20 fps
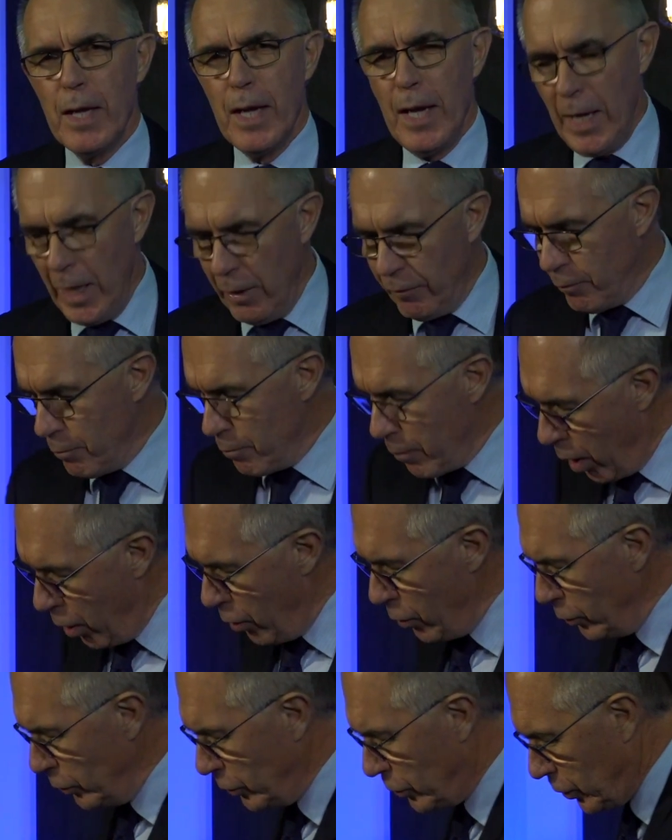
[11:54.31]
if
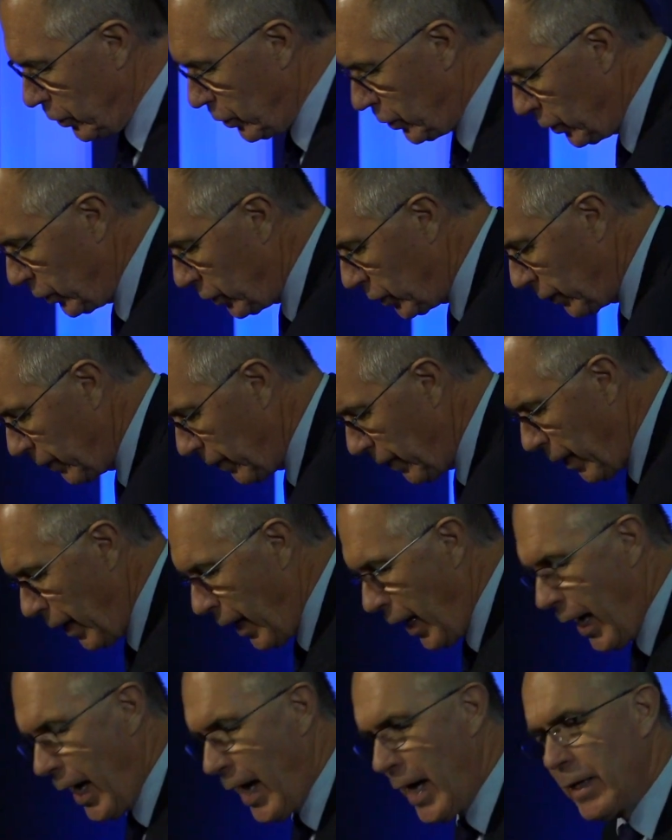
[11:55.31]
Moses
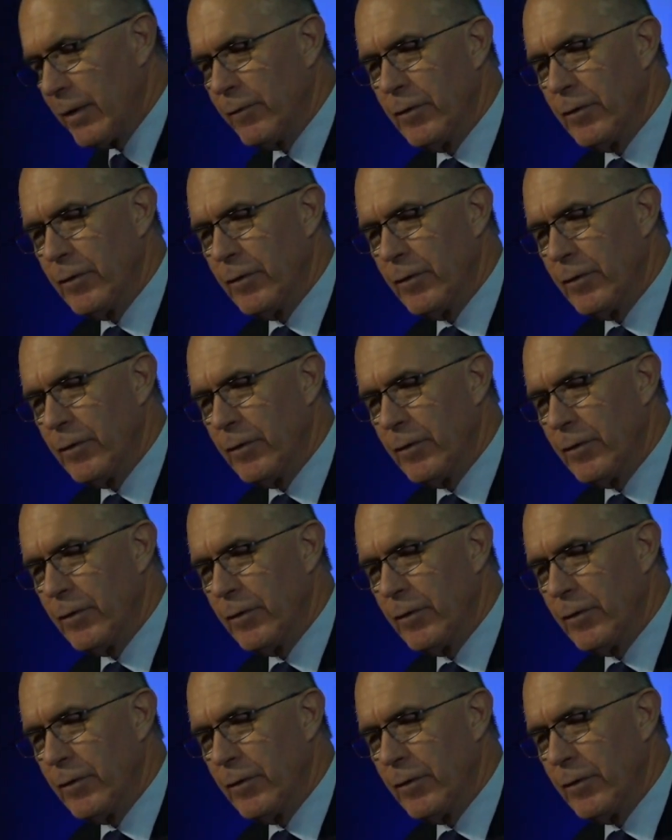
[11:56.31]
had have